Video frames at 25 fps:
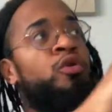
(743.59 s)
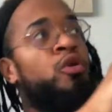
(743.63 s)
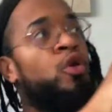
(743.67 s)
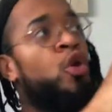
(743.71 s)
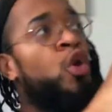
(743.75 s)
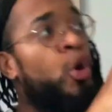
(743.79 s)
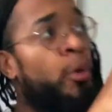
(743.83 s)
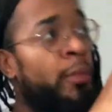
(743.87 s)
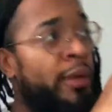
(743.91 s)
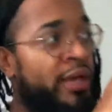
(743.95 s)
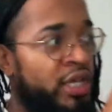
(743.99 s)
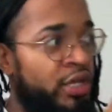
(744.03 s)

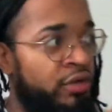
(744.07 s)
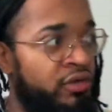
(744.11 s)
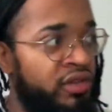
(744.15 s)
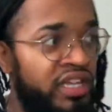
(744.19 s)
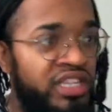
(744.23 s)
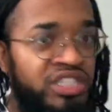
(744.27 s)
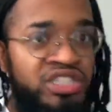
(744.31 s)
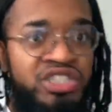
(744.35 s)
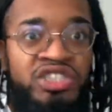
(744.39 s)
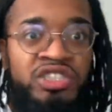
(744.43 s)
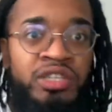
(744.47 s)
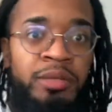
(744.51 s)
or make your
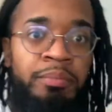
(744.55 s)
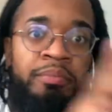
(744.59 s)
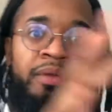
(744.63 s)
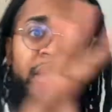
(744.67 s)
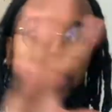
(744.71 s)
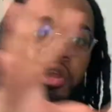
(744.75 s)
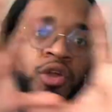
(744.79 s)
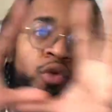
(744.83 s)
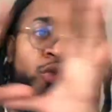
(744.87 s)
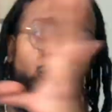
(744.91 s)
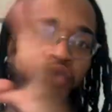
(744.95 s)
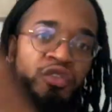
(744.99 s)
relationship
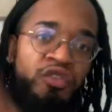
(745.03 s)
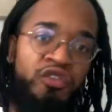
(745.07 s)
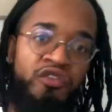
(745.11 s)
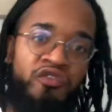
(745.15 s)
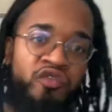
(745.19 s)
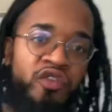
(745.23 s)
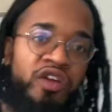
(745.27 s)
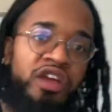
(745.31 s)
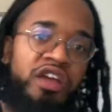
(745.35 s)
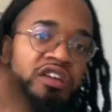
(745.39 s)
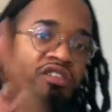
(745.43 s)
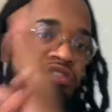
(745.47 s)
better with your
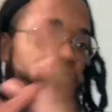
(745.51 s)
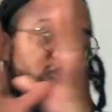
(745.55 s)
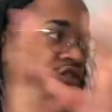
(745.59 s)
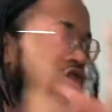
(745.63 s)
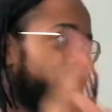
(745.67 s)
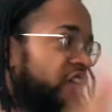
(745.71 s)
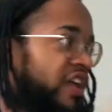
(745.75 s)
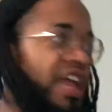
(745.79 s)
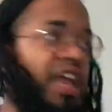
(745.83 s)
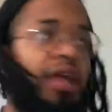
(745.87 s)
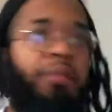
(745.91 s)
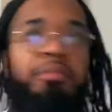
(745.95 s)
friends or
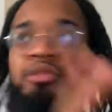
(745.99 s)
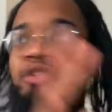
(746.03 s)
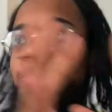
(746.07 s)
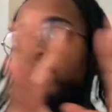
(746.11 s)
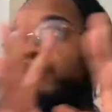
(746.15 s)
family,